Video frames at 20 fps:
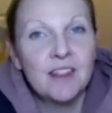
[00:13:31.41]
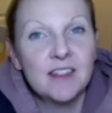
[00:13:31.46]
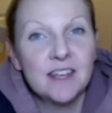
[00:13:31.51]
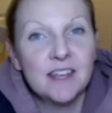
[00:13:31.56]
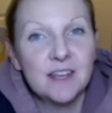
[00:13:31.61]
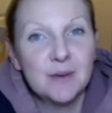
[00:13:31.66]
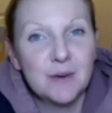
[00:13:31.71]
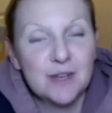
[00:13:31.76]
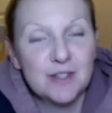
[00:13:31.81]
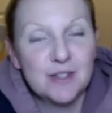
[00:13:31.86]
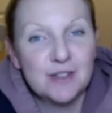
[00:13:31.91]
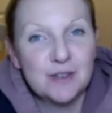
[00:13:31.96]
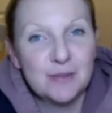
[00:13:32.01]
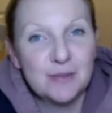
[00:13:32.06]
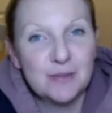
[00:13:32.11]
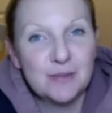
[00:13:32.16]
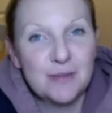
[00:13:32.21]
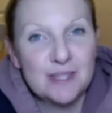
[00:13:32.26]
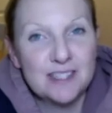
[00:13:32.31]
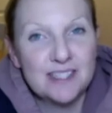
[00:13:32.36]
the
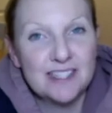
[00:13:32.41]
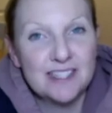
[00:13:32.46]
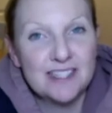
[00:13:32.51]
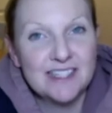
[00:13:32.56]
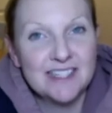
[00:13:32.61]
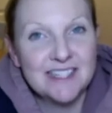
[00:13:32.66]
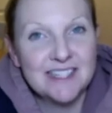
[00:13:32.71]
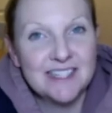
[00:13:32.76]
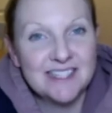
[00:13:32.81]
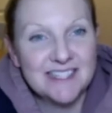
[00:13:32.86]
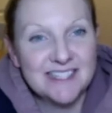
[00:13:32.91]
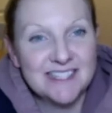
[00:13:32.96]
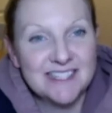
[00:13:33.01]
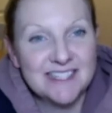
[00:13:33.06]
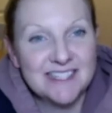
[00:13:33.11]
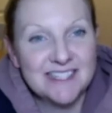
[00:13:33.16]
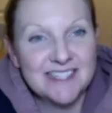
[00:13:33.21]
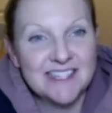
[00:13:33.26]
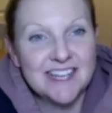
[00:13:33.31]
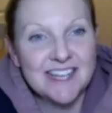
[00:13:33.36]
Equestrian Business
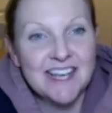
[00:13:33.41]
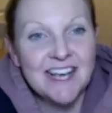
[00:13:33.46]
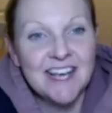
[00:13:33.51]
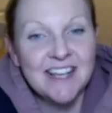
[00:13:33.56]
Assistant.